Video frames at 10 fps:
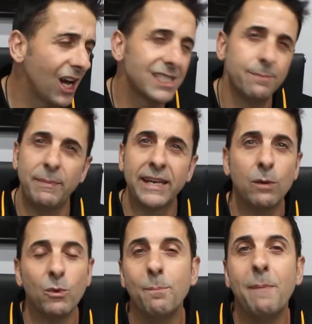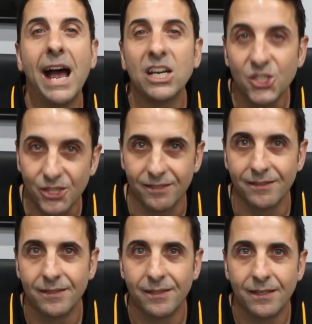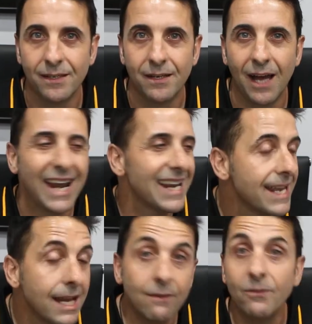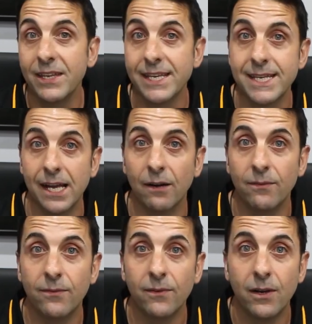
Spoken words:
I speak it with passion. I love this stuff.